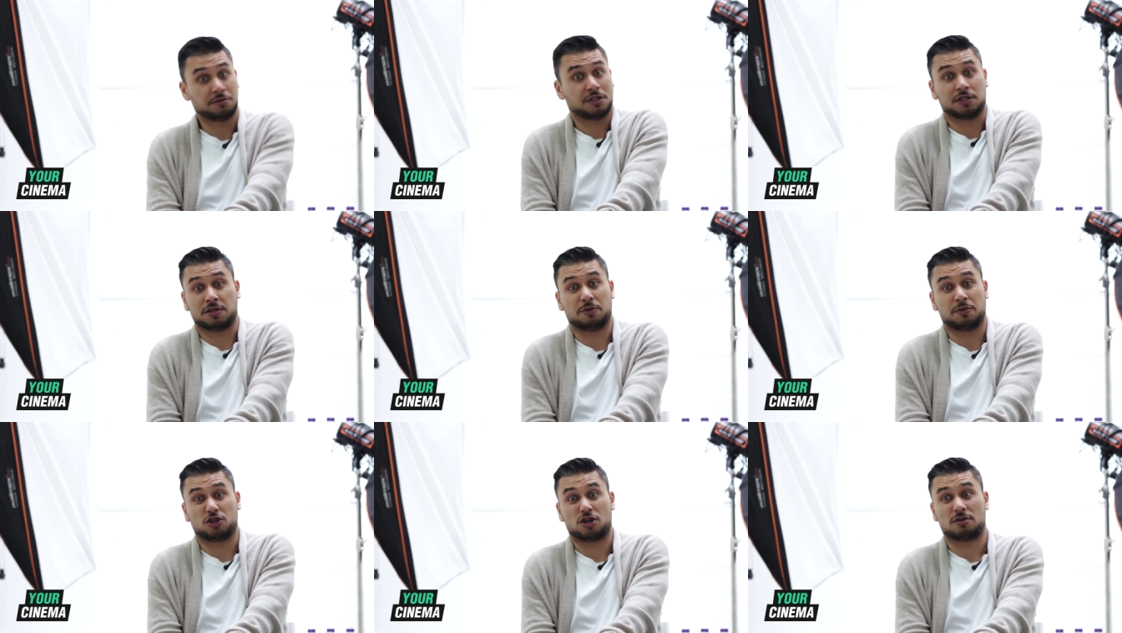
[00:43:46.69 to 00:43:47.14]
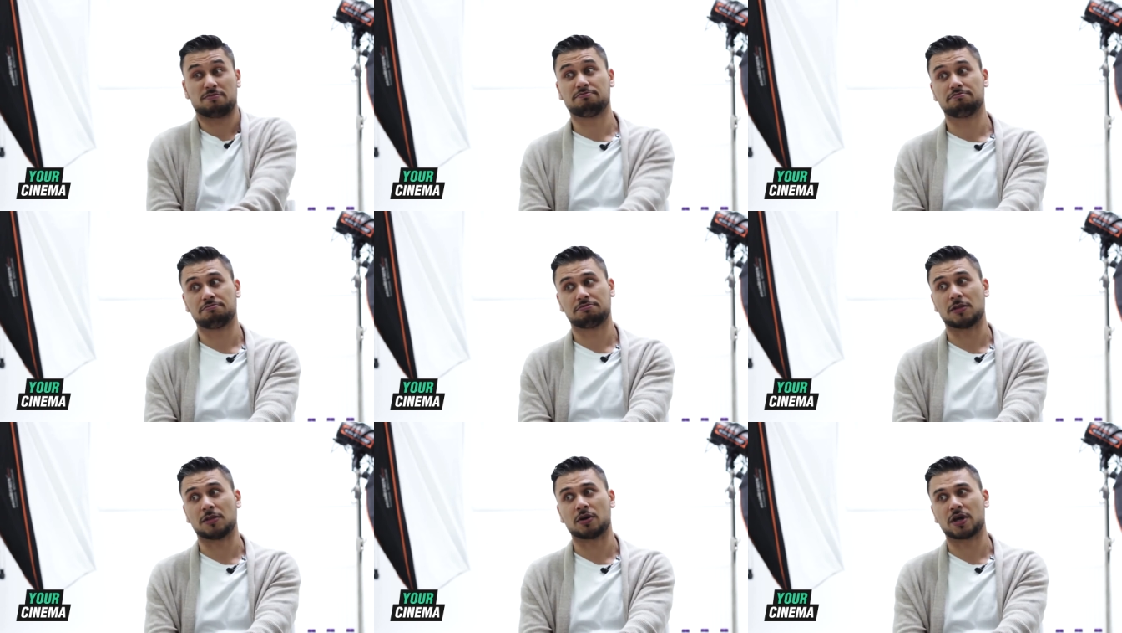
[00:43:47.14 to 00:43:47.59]
Just give me the
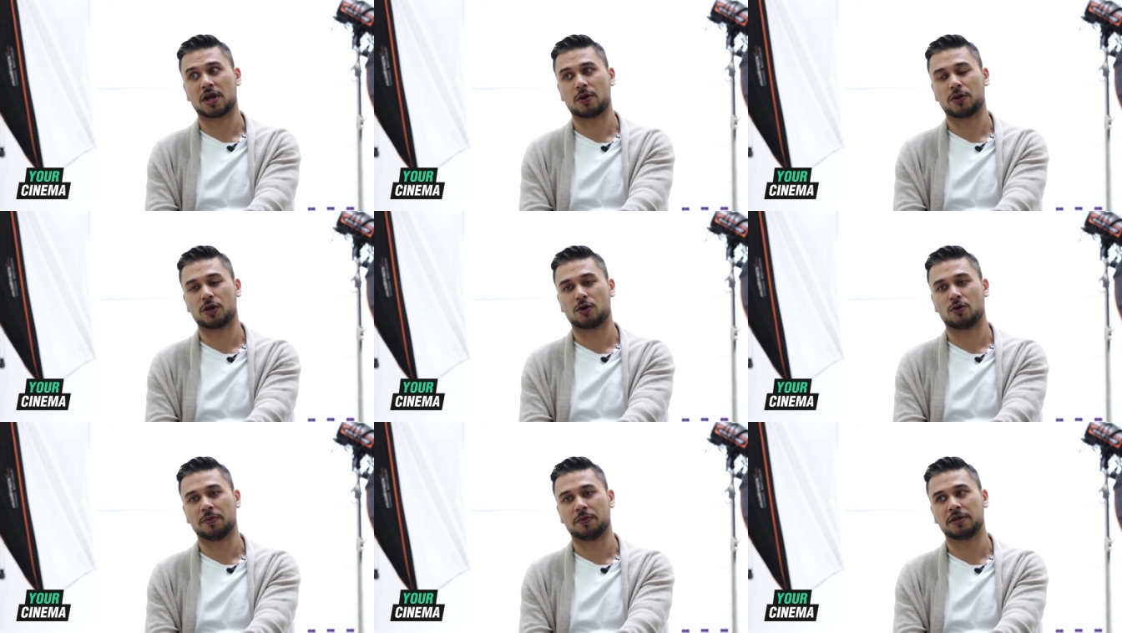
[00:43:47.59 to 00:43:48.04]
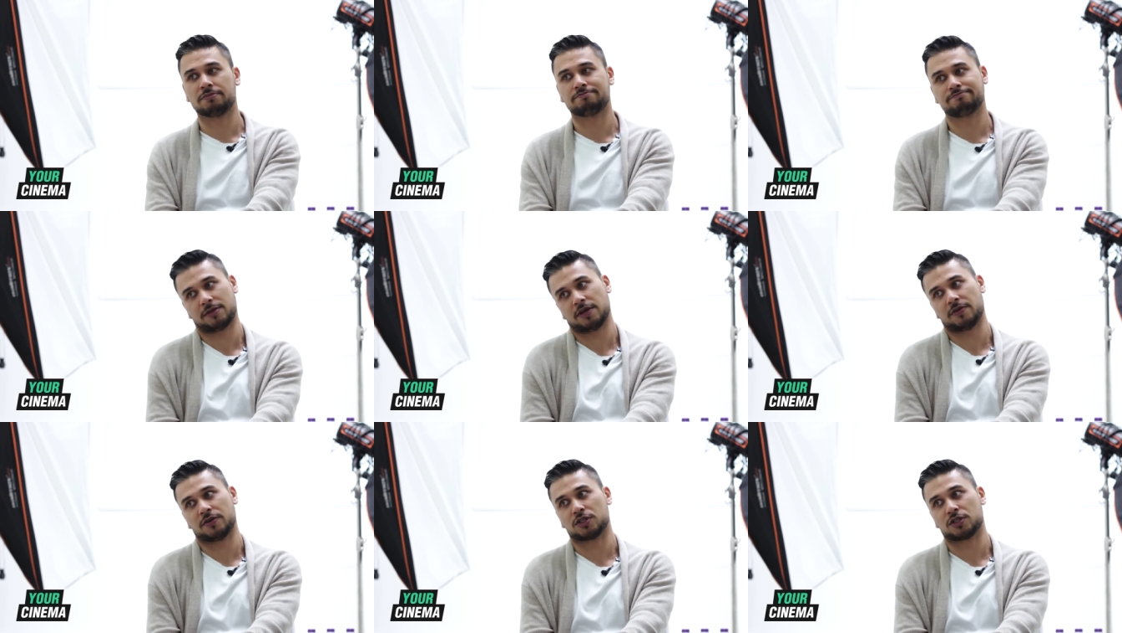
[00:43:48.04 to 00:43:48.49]
job. Don't care what you call me.
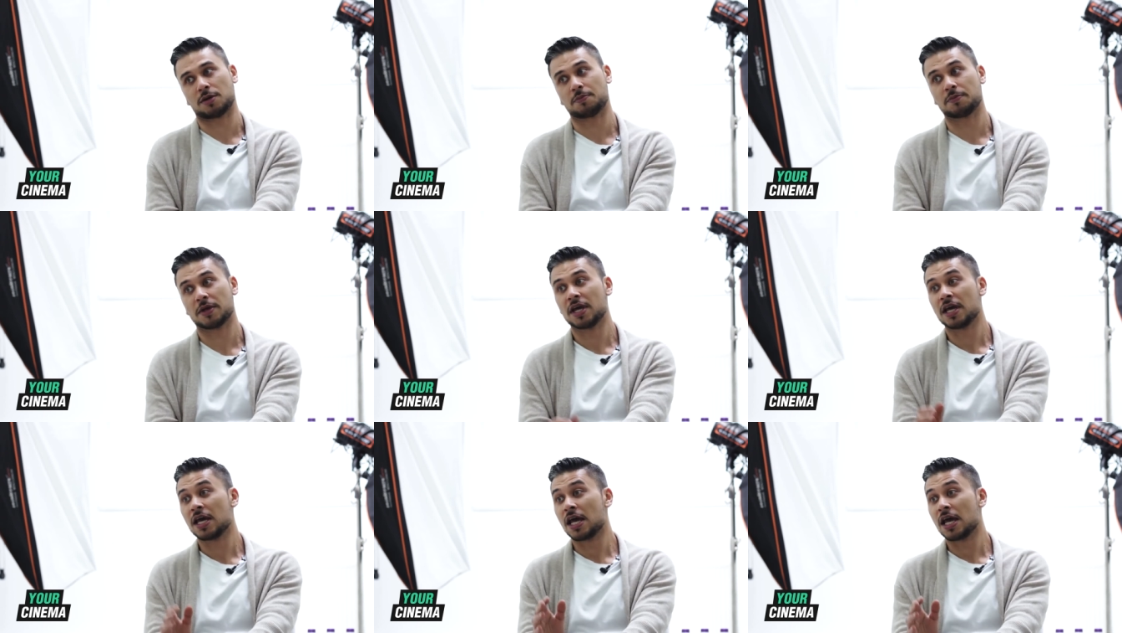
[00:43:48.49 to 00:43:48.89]
Give me the job.